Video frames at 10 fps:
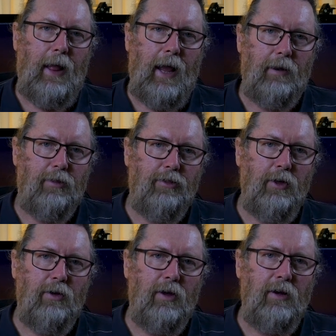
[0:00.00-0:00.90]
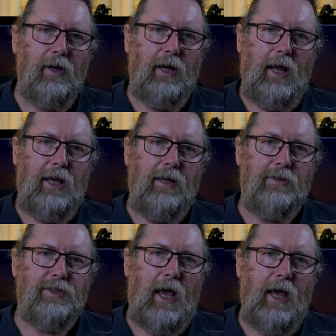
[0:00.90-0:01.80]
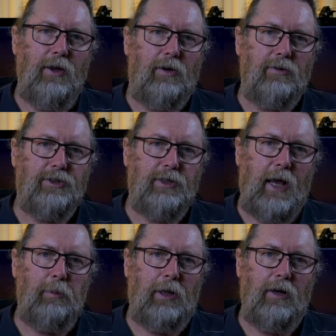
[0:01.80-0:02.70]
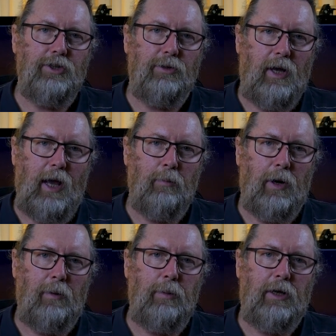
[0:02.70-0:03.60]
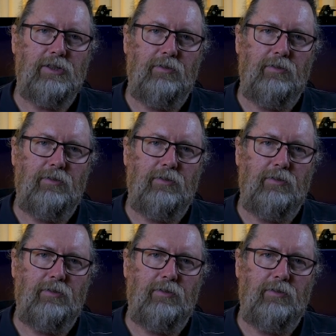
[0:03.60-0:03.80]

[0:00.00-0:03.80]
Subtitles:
And third is how you can stabilise your camera, because